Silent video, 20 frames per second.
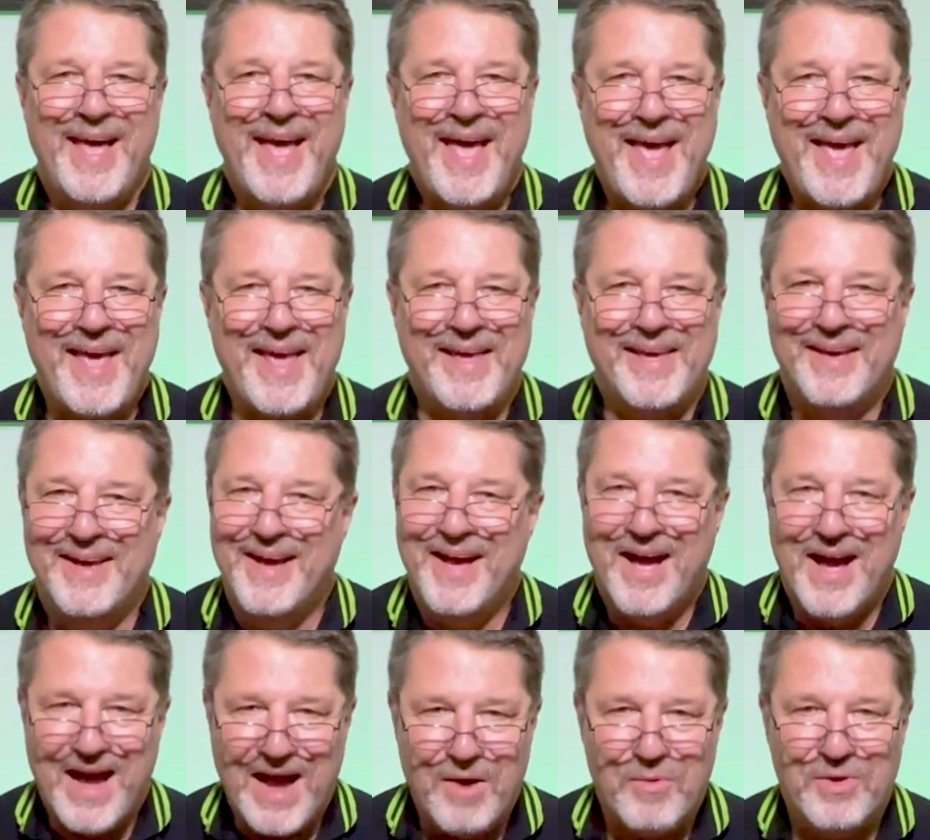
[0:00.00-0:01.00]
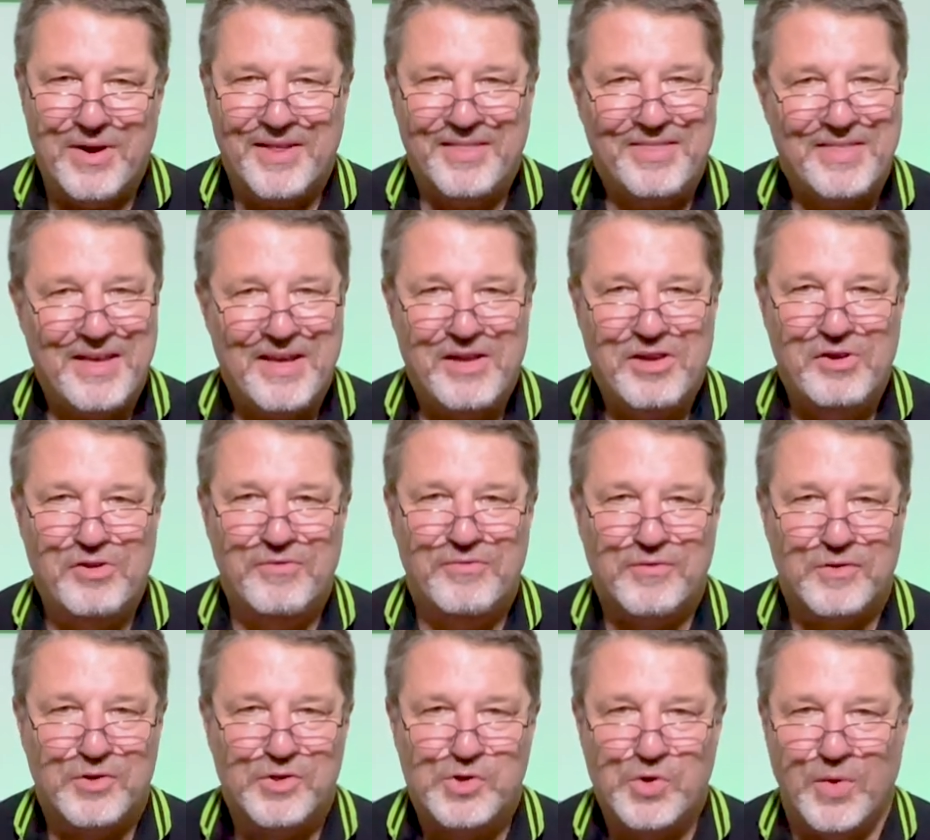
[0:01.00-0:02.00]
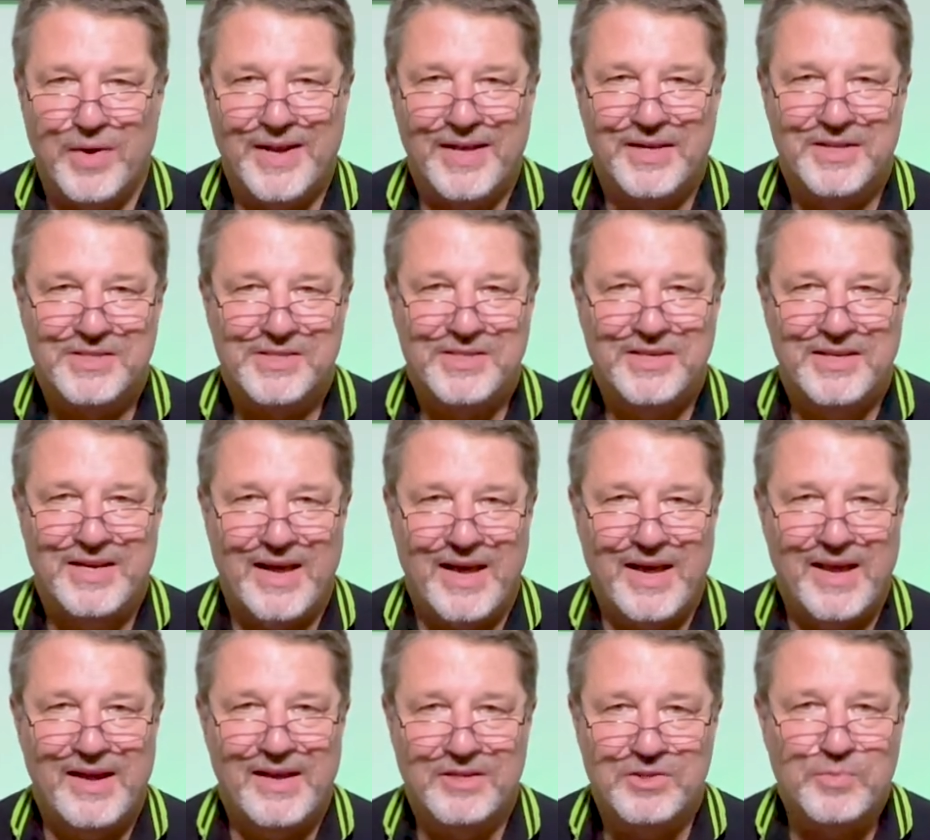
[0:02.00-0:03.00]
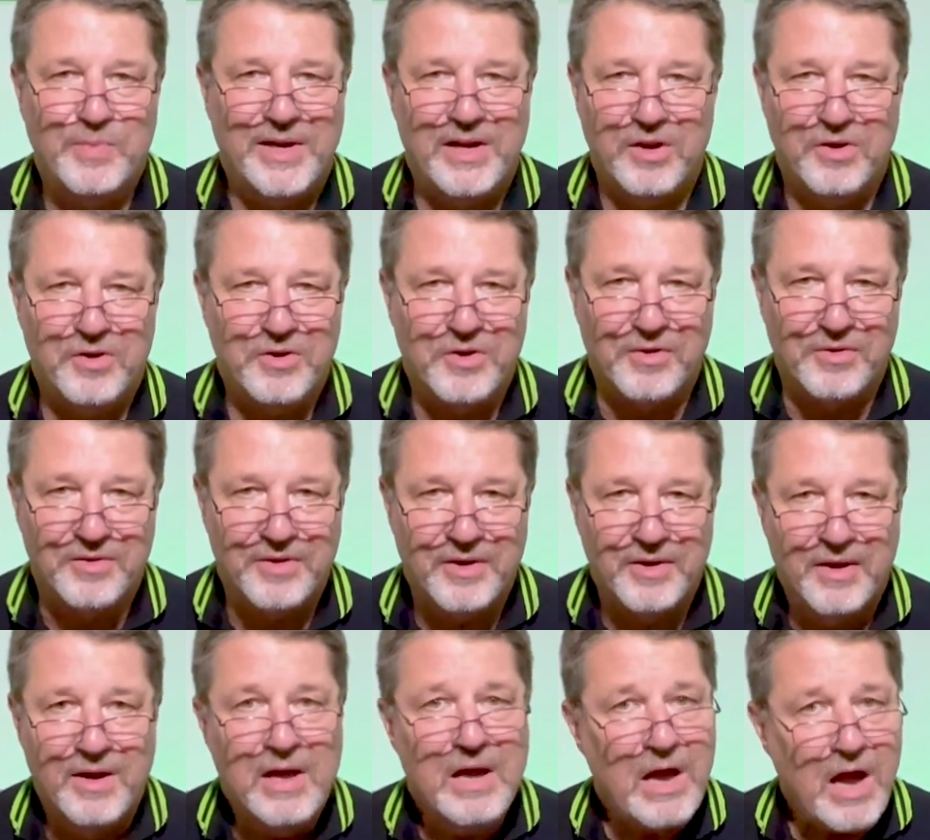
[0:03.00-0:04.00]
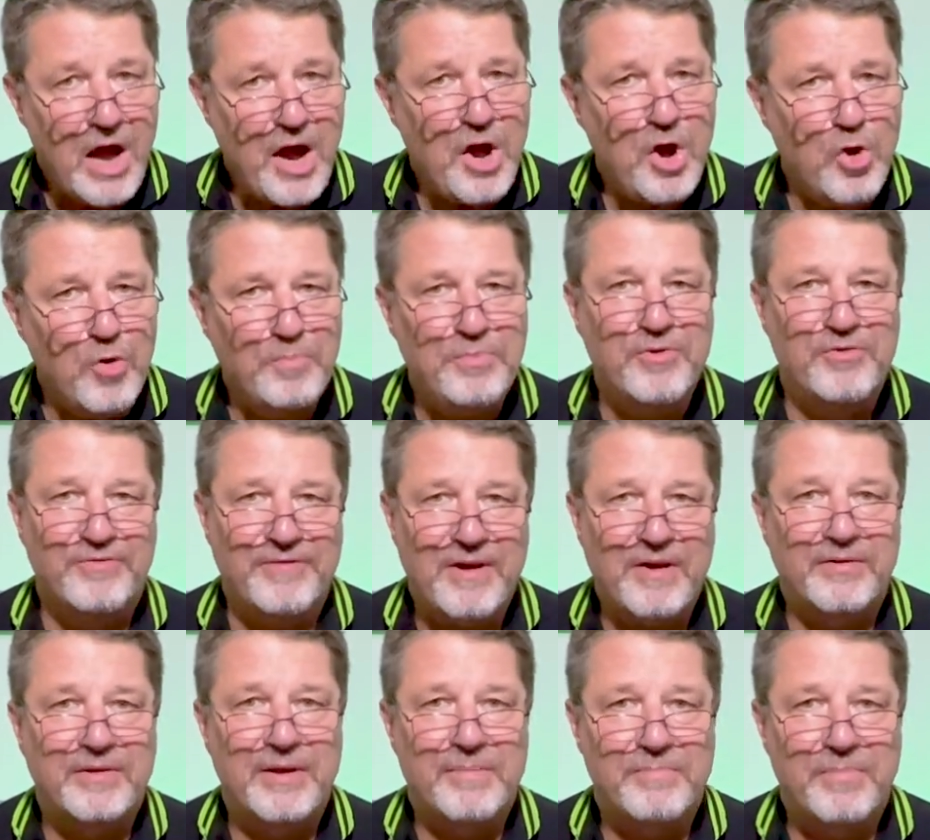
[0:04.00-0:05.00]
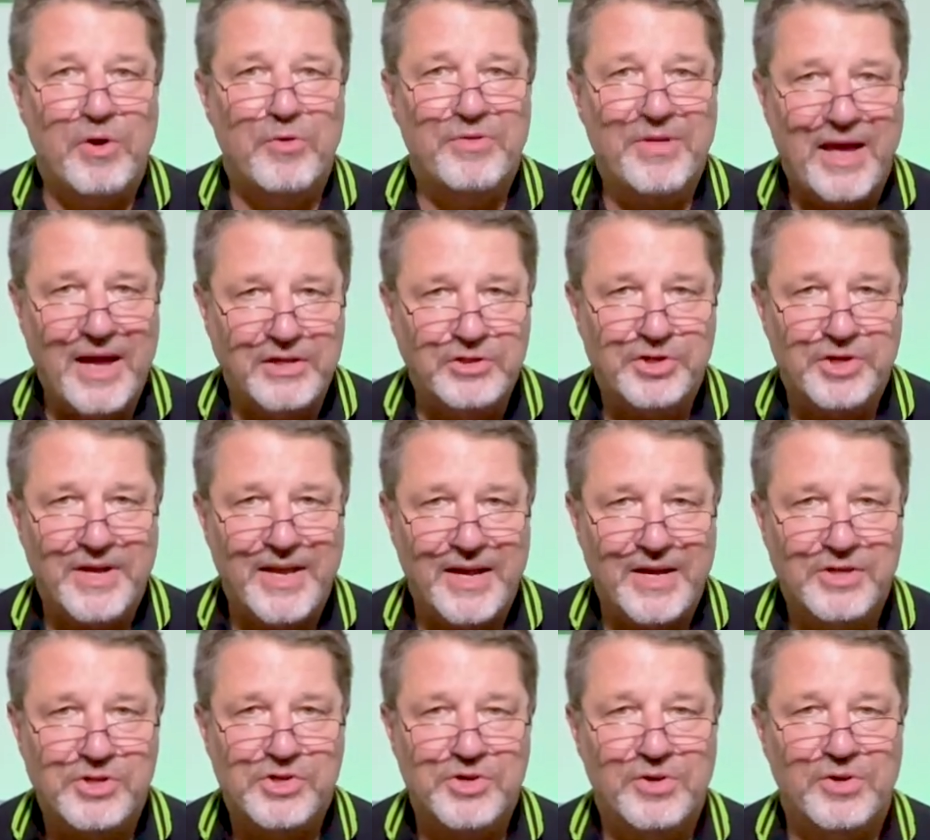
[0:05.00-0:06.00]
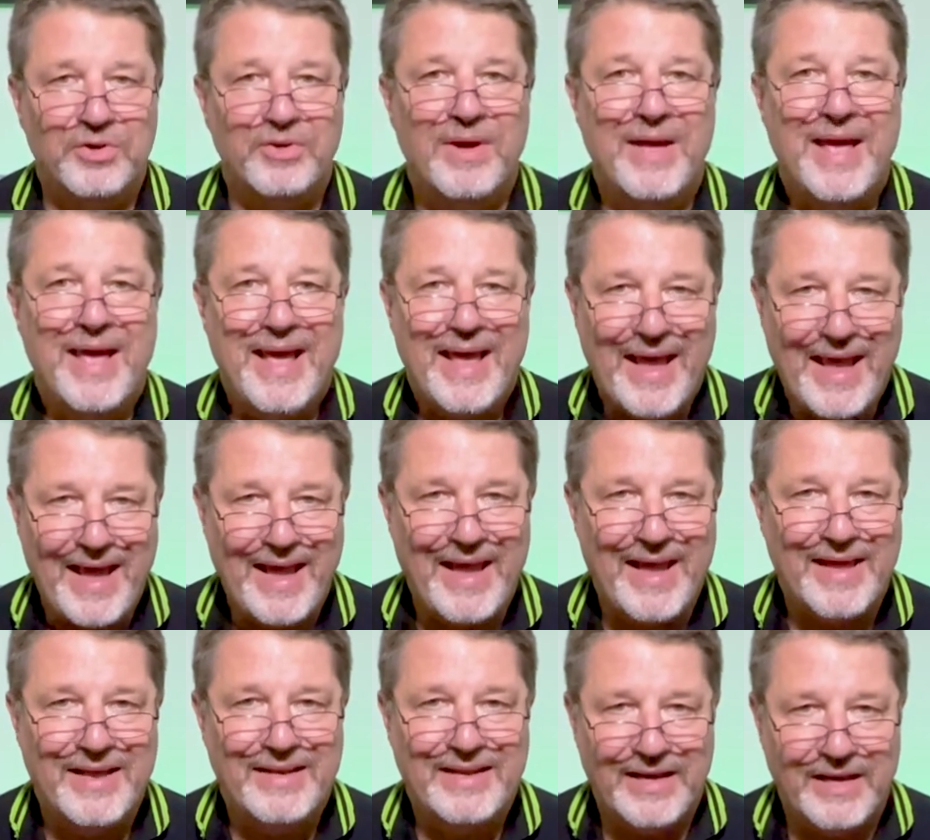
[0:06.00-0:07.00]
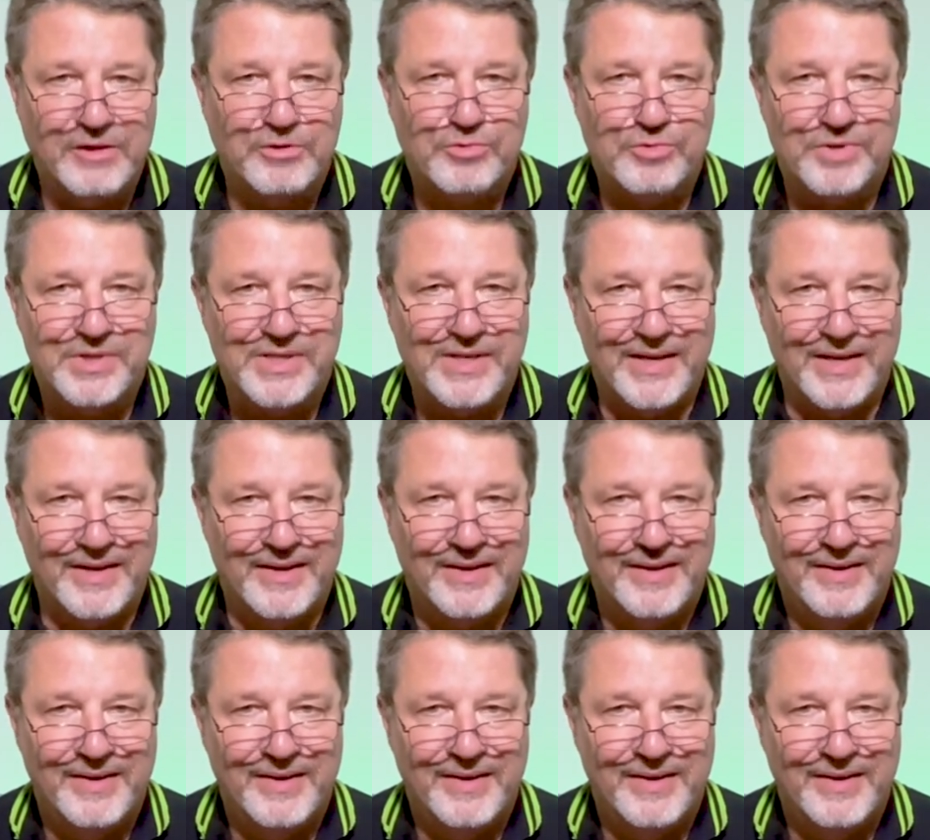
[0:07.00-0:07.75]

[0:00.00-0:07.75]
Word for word: Hey, I want to thank you for joining us today as we learned. I hope you found it both educational and interesting.